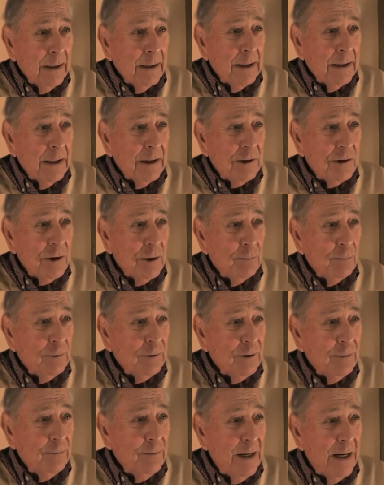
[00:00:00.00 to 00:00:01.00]
catch up
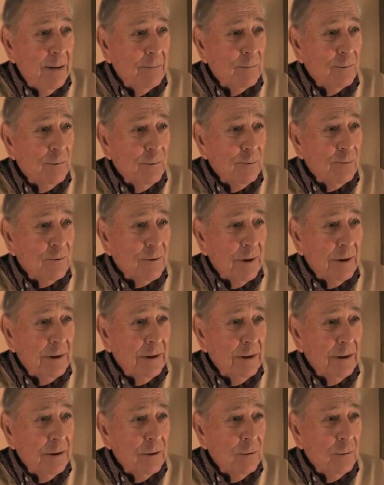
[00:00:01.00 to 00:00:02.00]
with the bomb groups. I
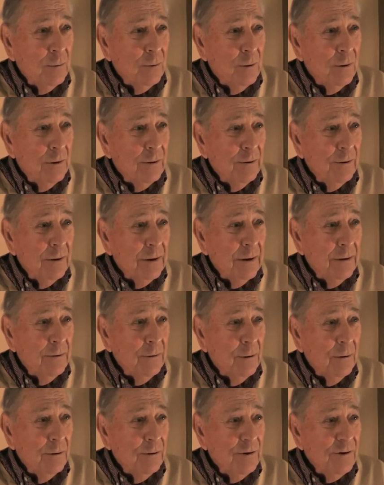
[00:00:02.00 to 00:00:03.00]
didn't go on
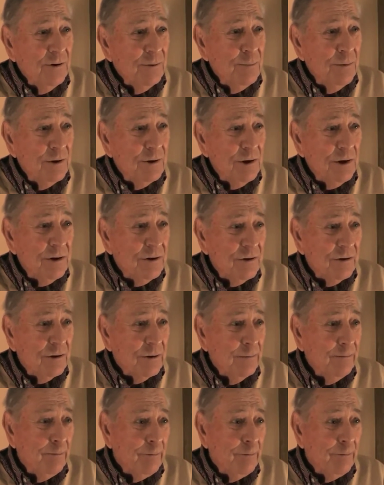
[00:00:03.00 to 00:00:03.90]
all these missions.